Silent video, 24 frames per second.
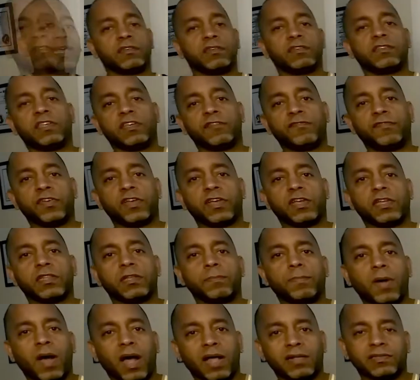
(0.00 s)
and certificate
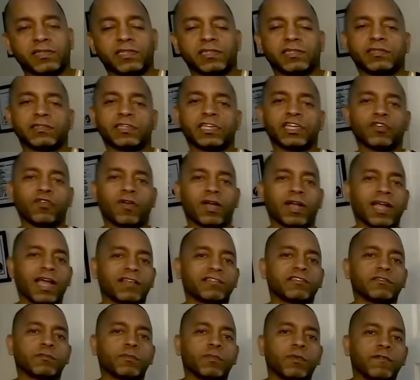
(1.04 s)
deposits. You know, I
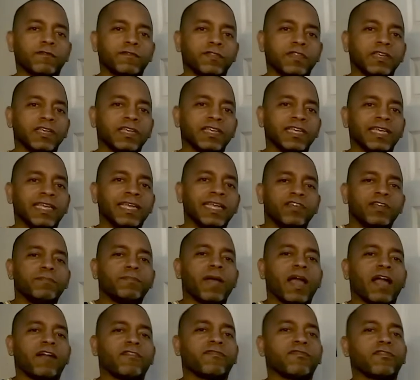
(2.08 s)
got some of the
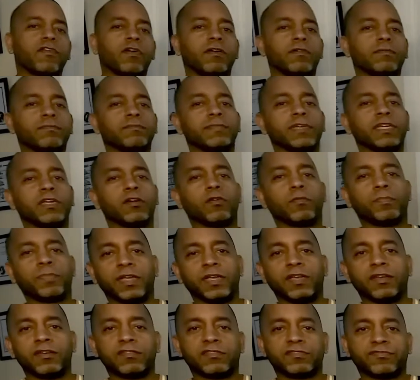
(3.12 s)
feedback from, you know,
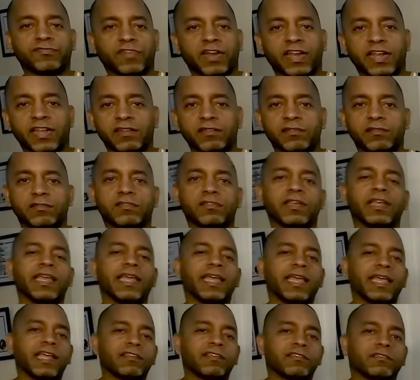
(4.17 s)
peers, friends,
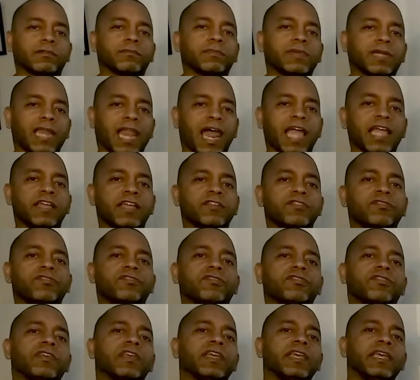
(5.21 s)
and some
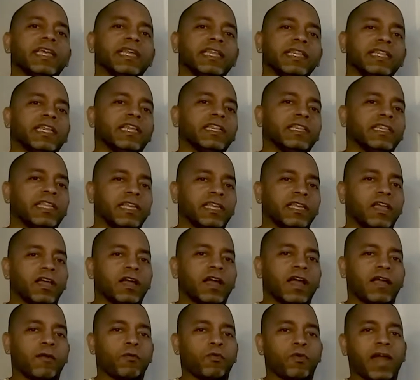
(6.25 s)
clients that they
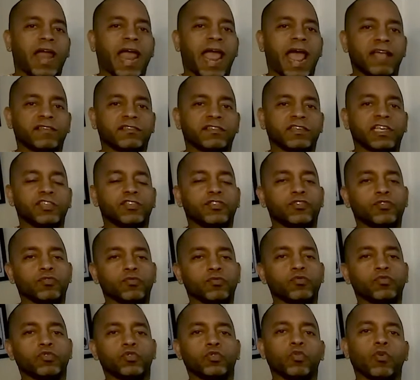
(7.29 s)
were asking
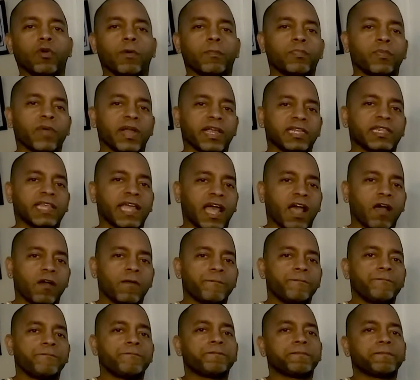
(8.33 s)
to do a breakdown.